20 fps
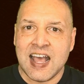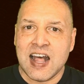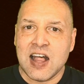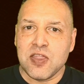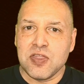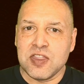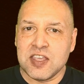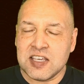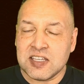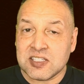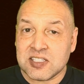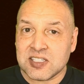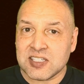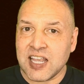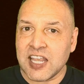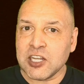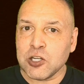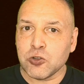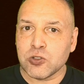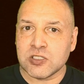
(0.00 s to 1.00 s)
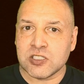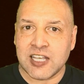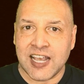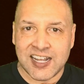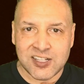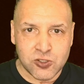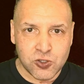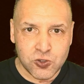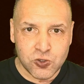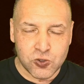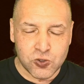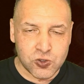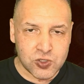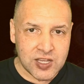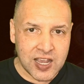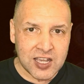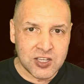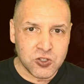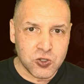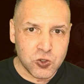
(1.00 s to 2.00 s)
these sacred tattoos
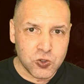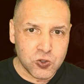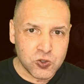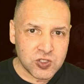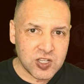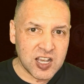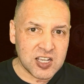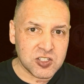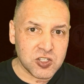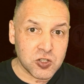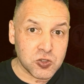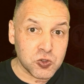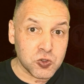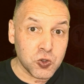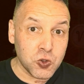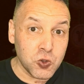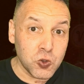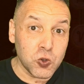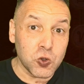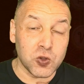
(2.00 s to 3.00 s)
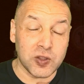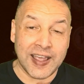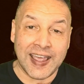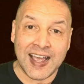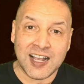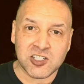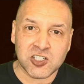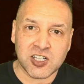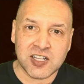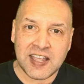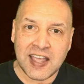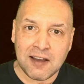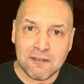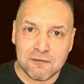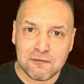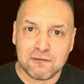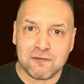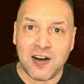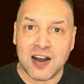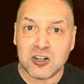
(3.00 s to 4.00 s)
are used as a tool. They actually have
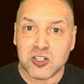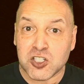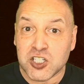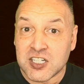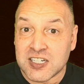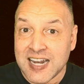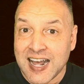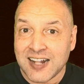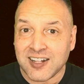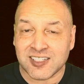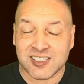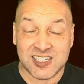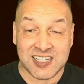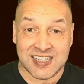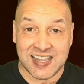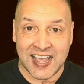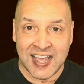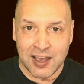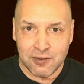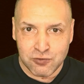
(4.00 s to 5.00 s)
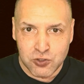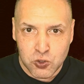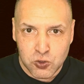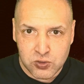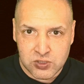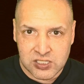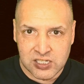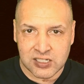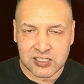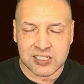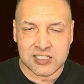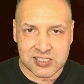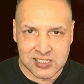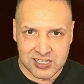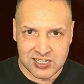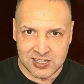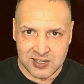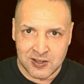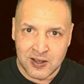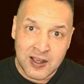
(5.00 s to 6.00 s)
functionality, they have
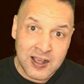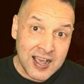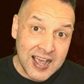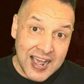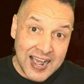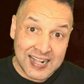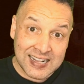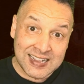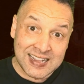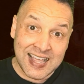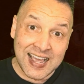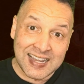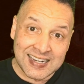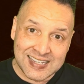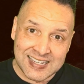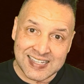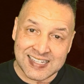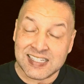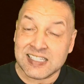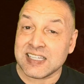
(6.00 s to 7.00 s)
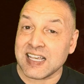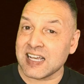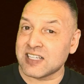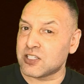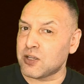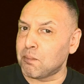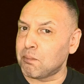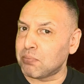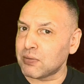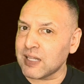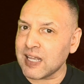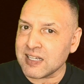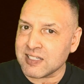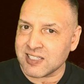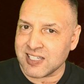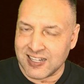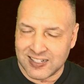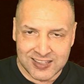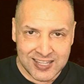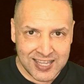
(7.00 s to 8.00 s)
utility, and that is as a
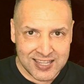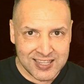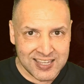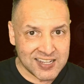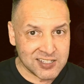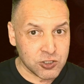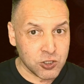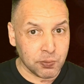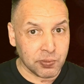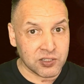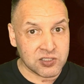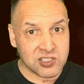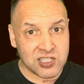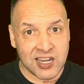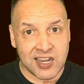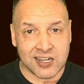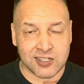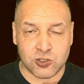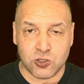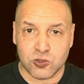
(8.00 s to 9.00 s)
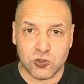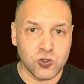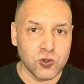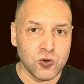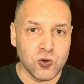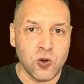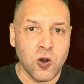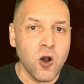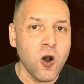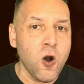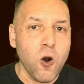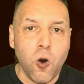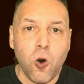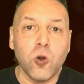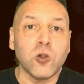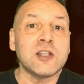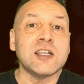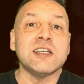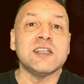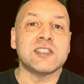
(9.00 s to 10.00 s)
blessing. They're there to protect or do
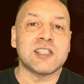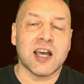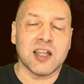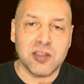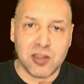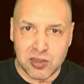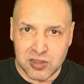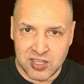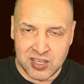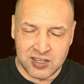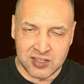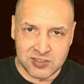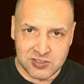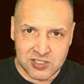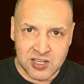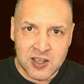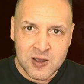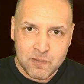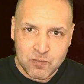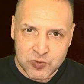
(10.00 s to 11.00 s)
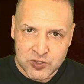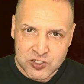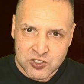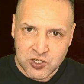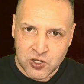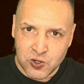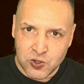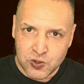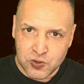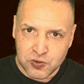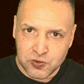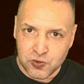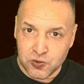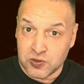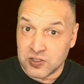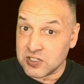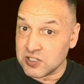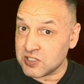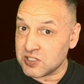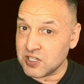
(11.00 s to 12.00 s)
all these other things. And so through
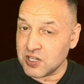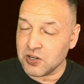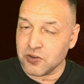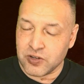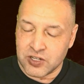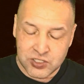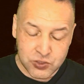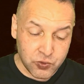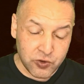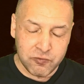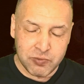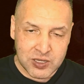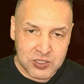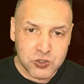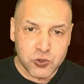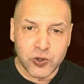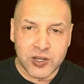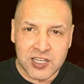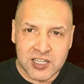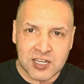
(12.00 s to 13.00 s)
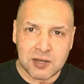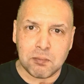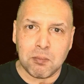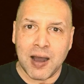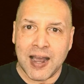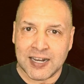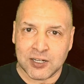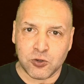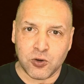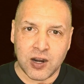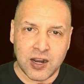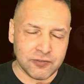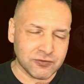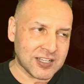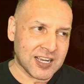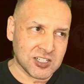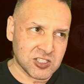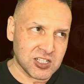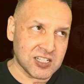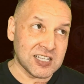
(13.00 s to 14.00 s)
this series, we've been doing it in Mindkraft.
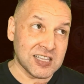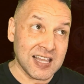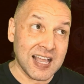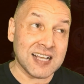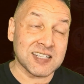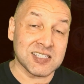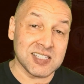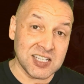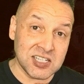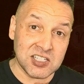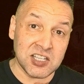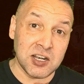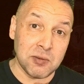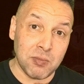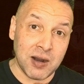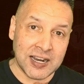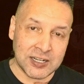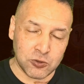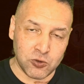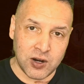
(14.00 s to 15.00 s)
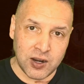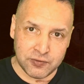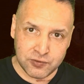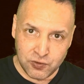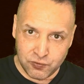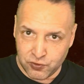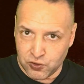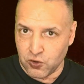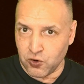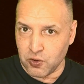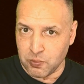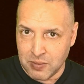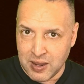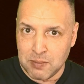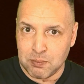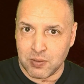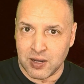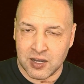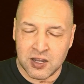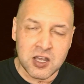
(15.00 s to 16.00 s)
Actually, last season in Mindkraft, if you
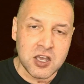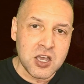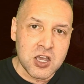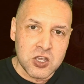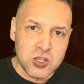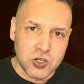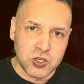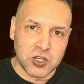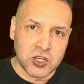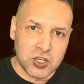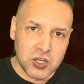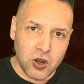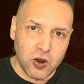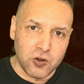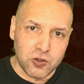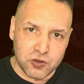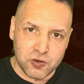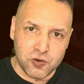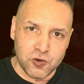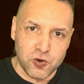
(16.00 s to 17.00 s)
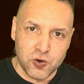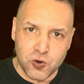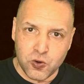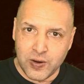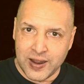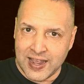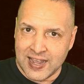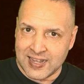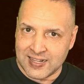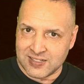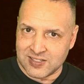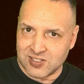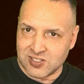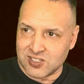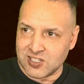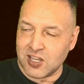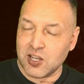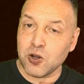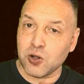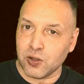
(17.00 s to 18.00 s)
remember, you can go through and
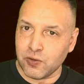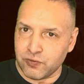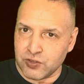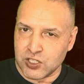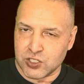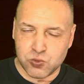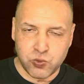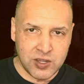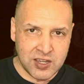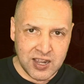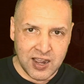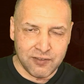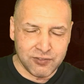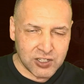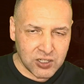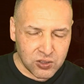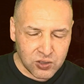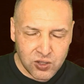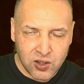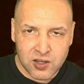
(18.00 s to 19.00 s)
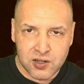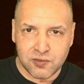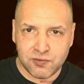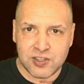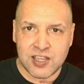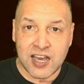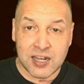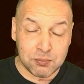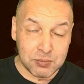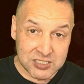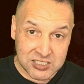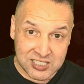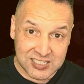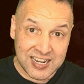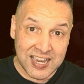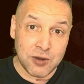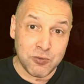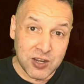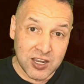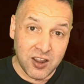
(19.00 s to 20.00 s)
see all of this. We covered a lot of yan, but
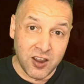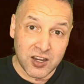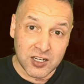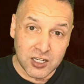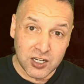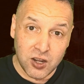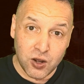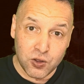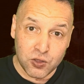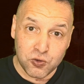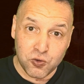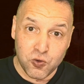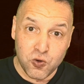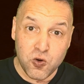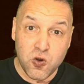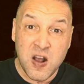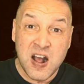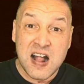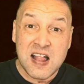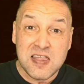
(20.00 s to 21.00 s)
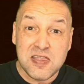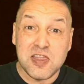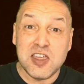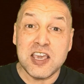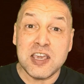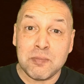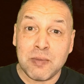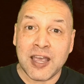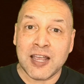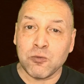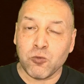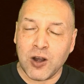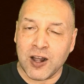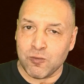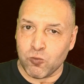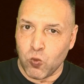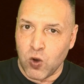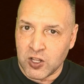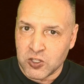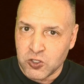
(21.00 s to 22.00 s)
today we're going to go through the main one. What